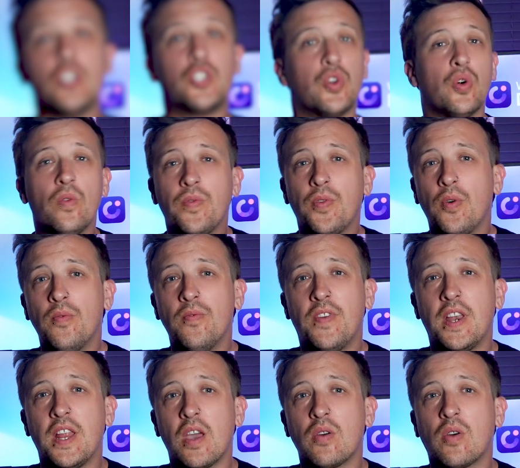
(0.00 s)
Short form
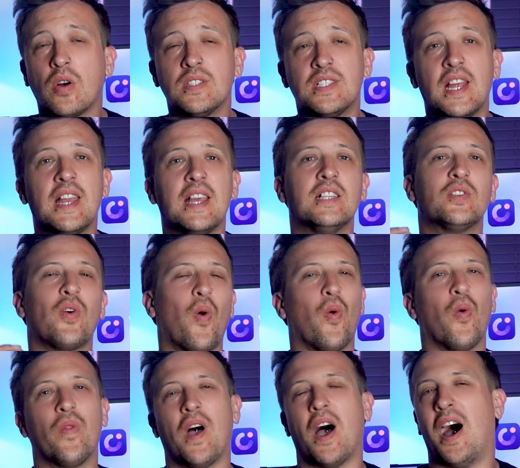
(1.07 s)
video content is
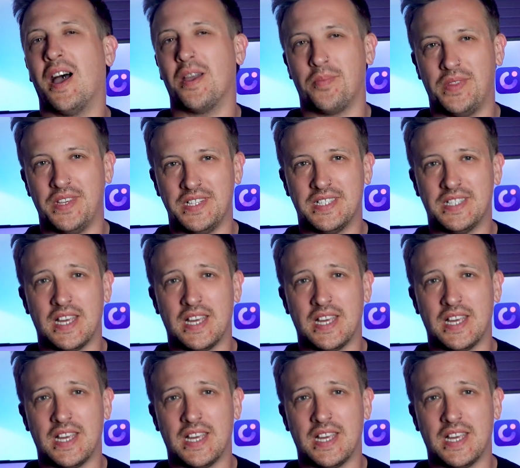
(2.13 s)
all the hype these